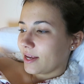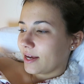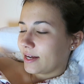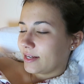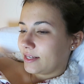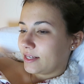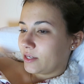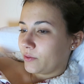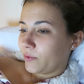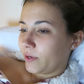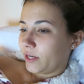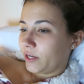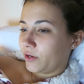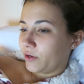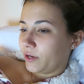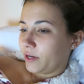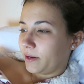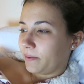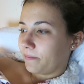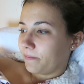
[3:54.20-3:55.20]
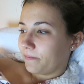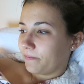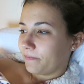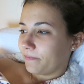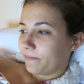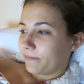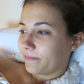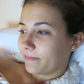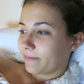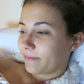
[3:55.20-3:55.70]
because he's a wiki
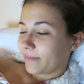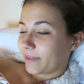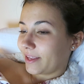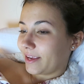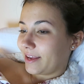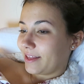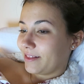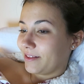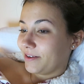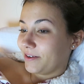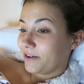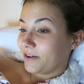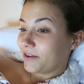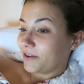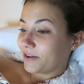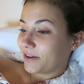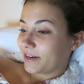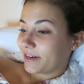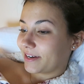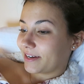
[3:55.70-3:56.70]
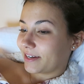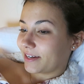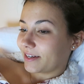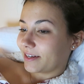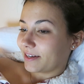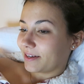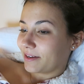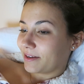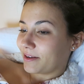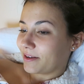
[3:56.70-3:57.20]
and look
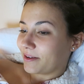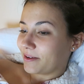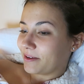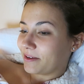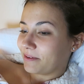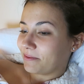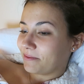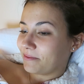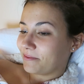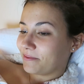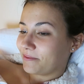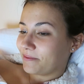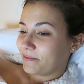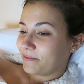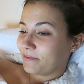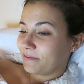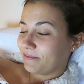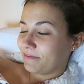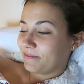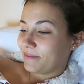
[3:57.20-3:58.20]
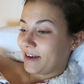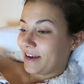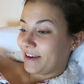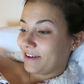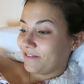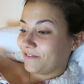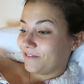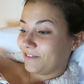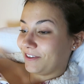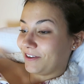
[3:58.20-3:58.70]
my
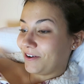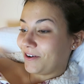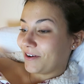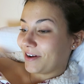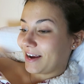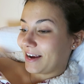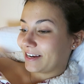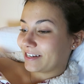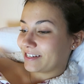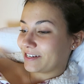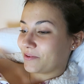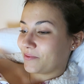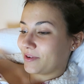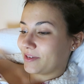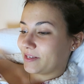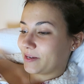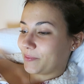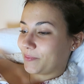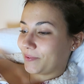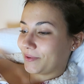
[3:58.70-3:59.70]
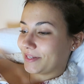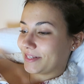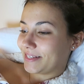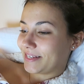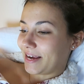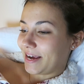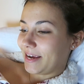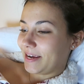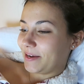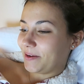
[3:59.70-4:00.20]
vlog actually went up on
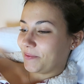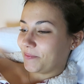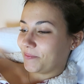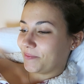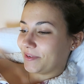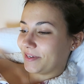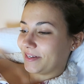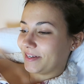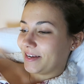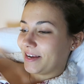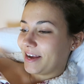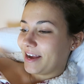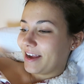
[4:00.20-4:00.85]
time